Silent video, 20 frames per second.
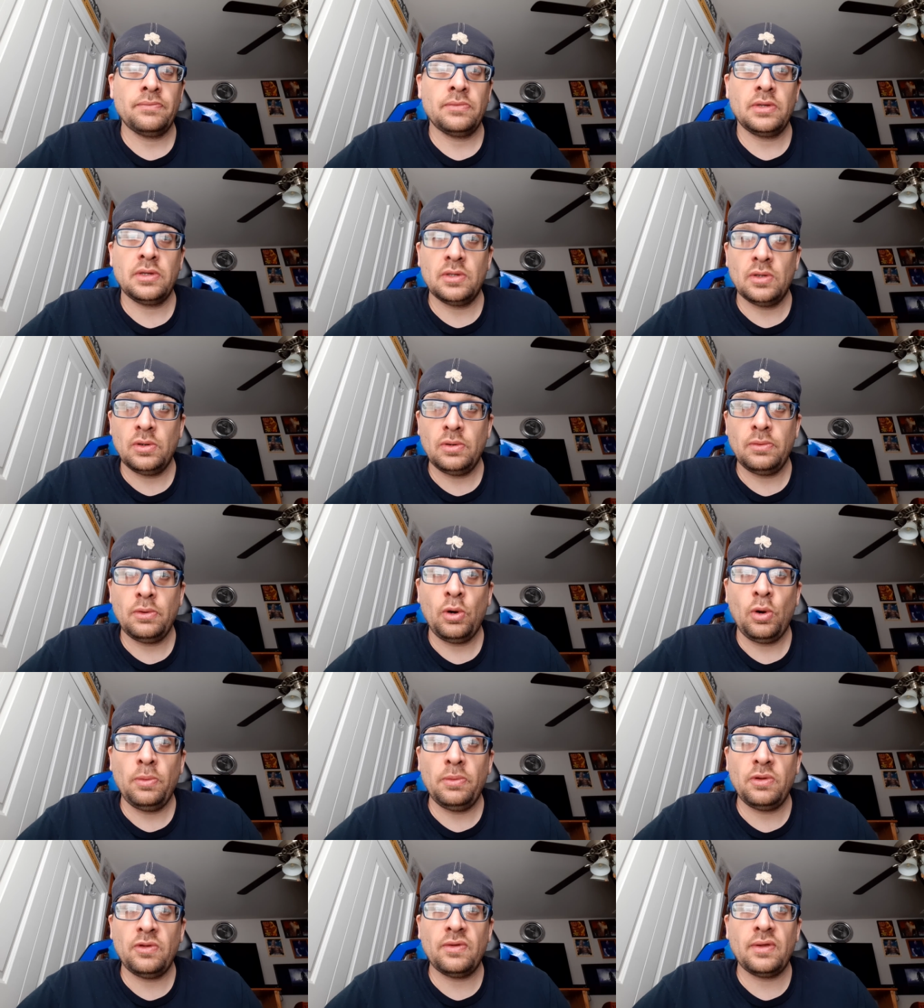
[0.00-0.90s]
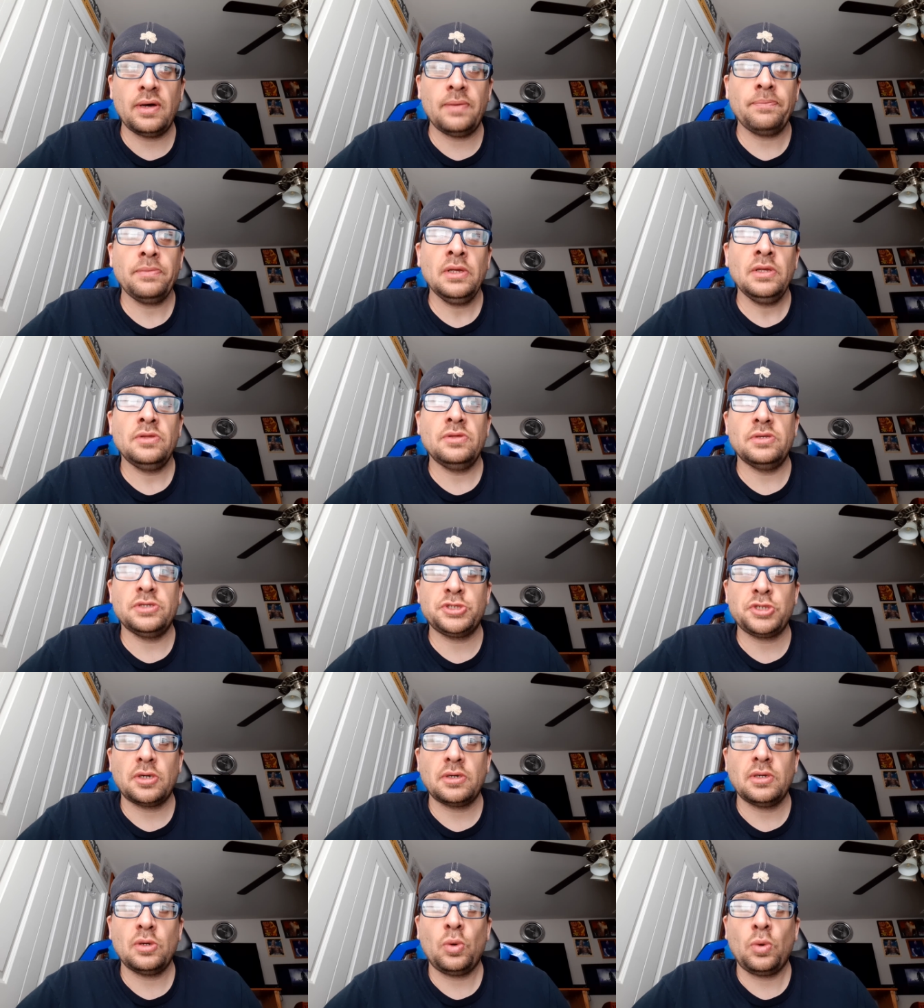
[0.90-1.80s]
you know, home of uh, the
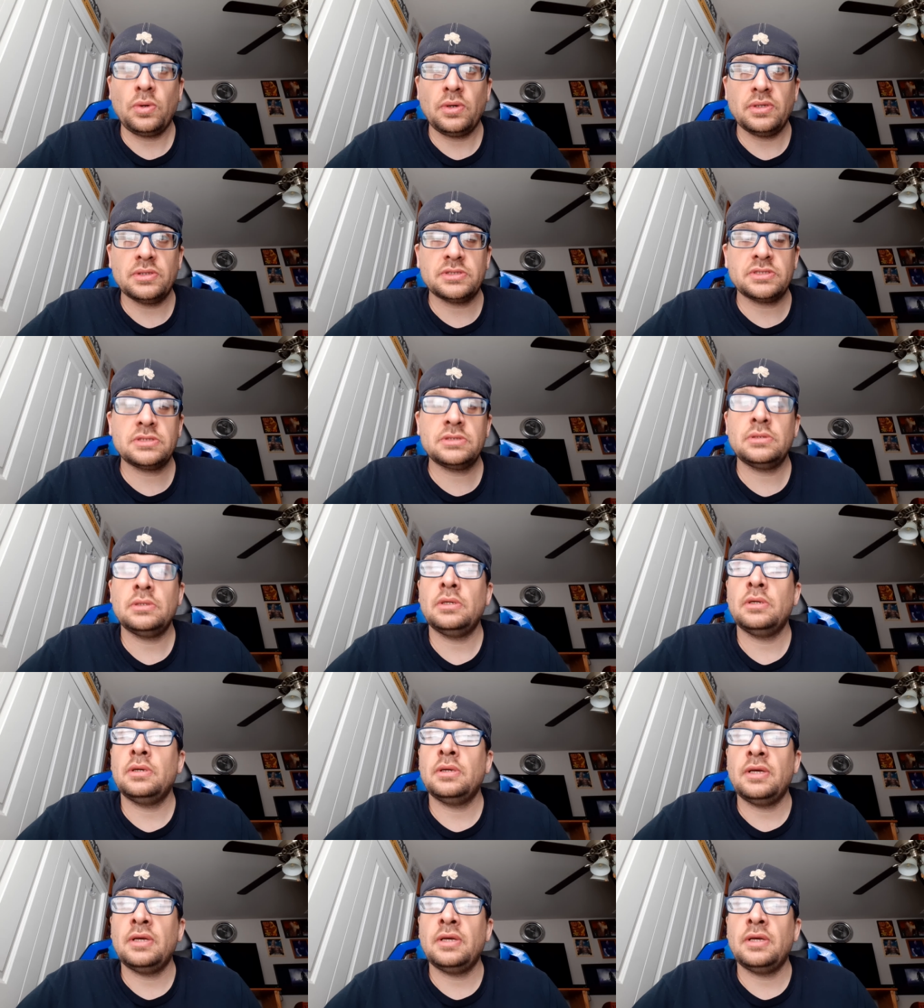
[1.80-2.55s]
Charlotte Hornets?